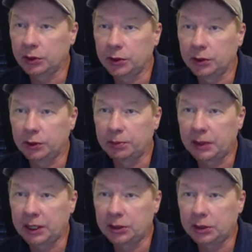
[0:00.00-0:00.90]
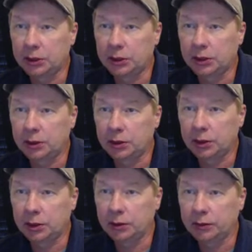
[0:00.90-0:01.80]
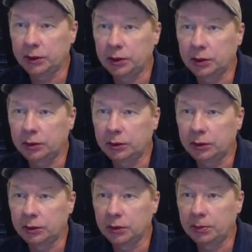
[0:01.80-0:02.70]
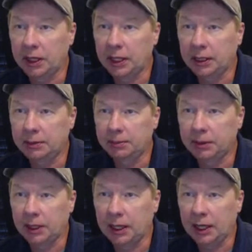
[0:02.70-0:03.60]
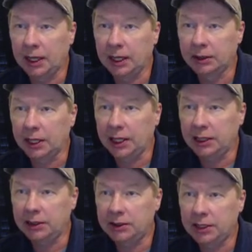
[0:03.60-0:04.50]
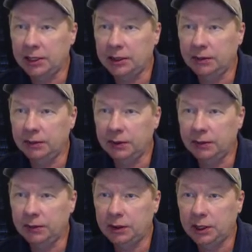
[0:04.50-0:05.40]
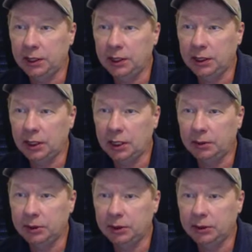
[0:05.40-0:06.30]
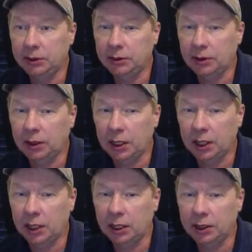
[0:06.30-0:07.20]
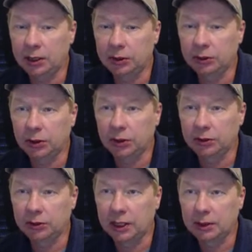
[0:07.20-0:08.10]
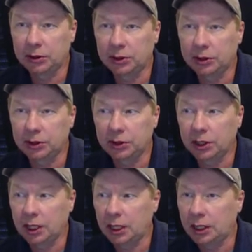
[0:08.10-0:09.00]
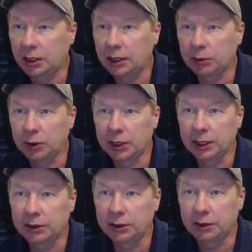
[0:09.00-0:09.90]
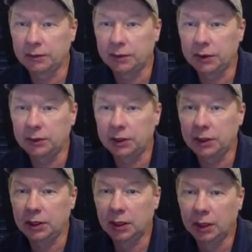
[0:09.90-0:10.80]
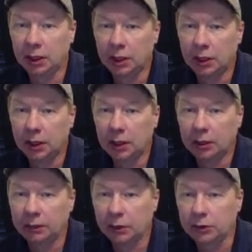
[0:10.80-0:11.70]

inspection of the sewer pipe at 1850 Commons. Here's our establishing shot. We're at 1850. First